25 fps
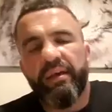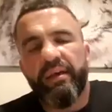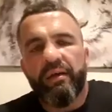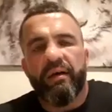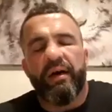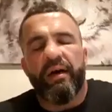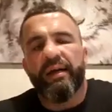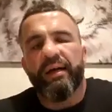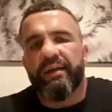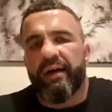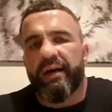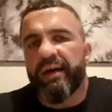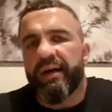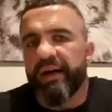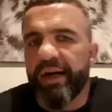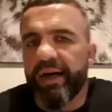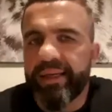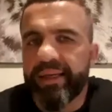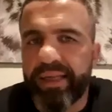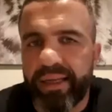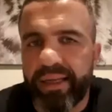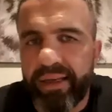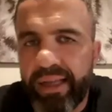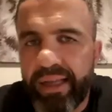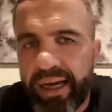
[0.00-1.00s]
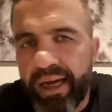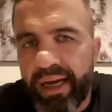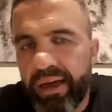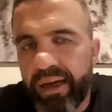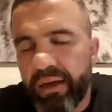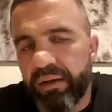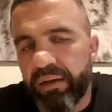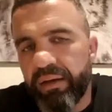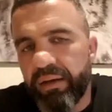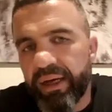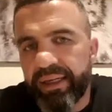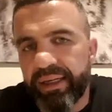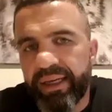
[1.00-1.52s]
I get that.
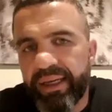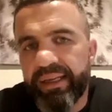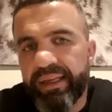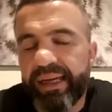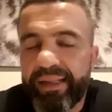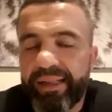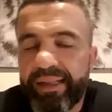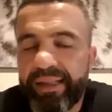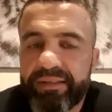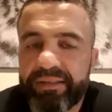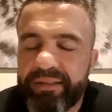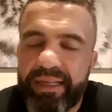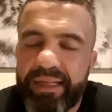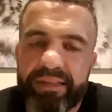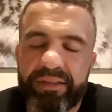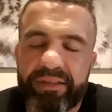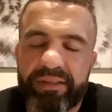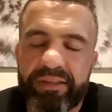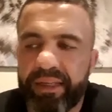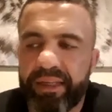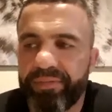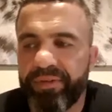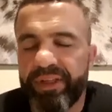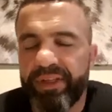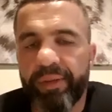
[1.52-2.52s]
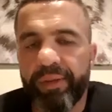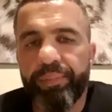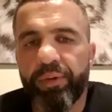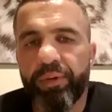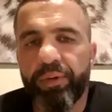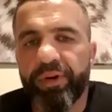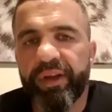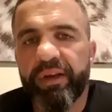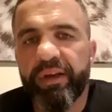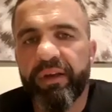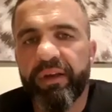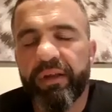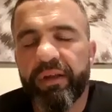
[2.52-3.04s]
I get that. That's definitely a
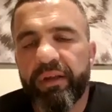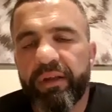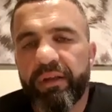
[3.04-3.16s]
point.